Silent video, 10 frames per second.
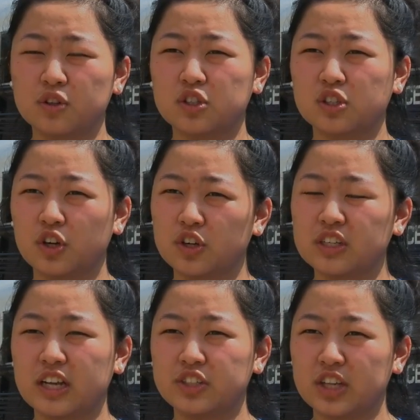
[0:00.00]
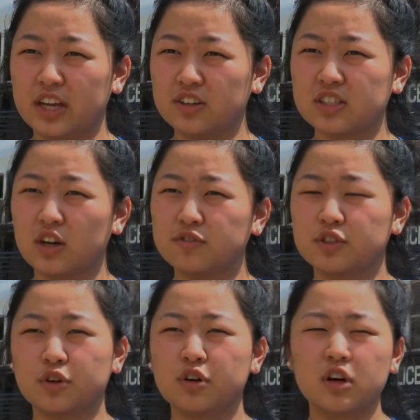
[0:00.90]
order to learn and educate yourself
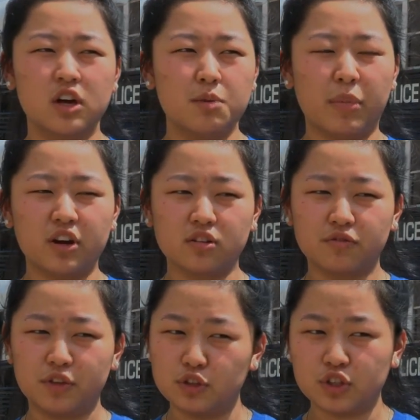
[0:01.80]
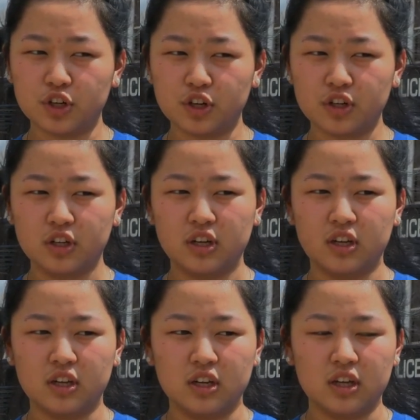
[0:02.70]
to better the future.
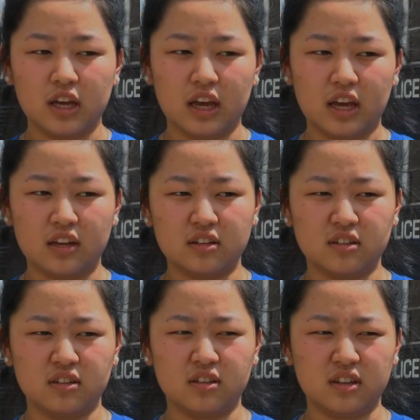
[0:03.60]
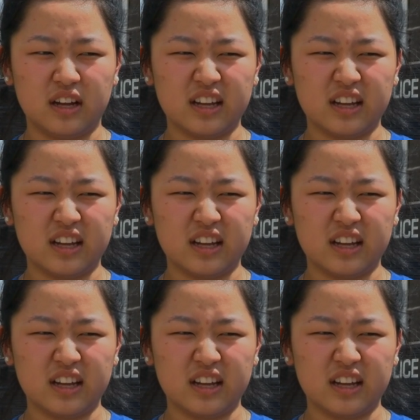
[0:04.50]
The two-day